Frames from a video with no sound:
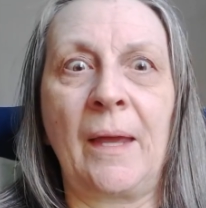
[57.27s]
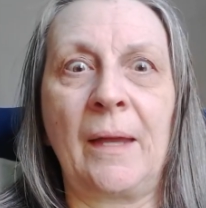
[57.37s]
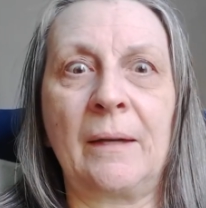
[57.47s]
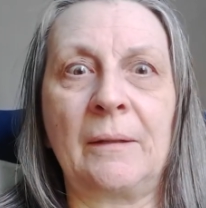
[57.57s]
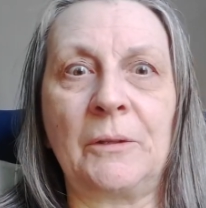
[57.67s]

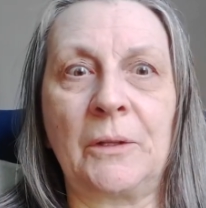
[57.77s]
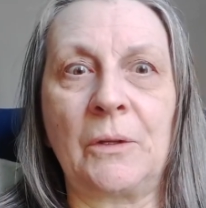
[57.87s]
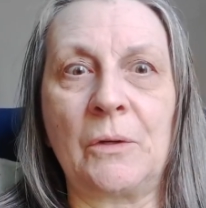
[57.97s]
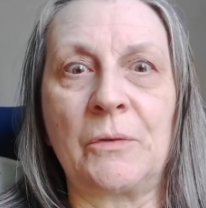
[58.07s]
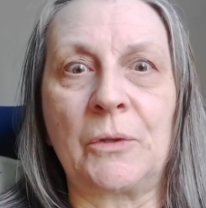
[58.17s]
and I looked
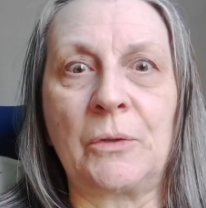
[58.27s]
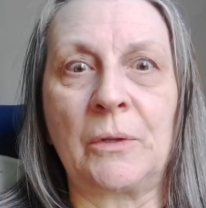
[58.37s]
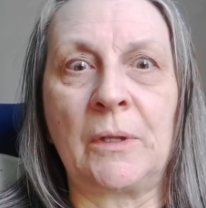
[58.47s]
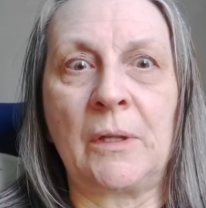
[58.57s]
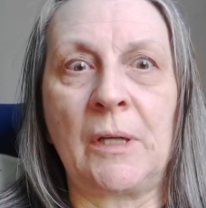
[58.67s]
over
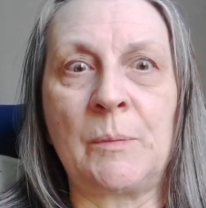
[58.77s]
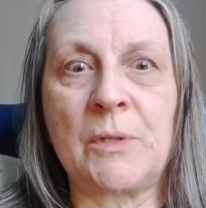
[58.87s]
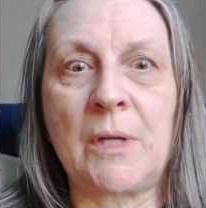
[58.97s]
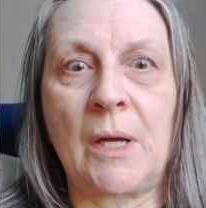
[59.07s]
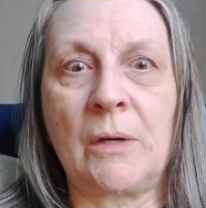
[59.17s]
toward the
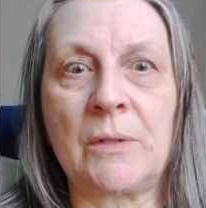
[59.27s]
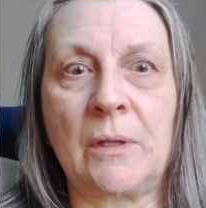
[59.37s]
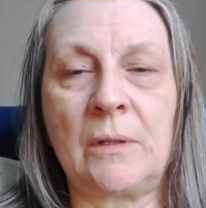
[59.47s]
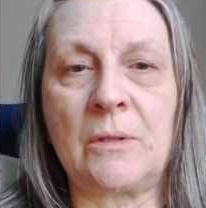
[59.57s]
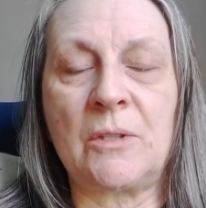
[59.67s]
neighbor's house,
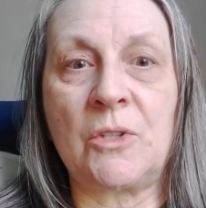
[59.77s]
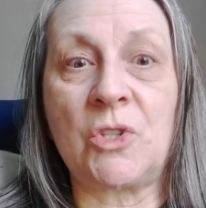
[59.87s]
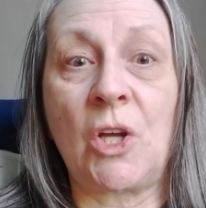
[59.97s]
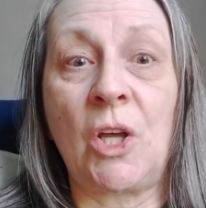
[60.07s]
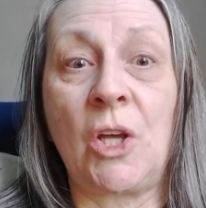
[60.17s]
and there's this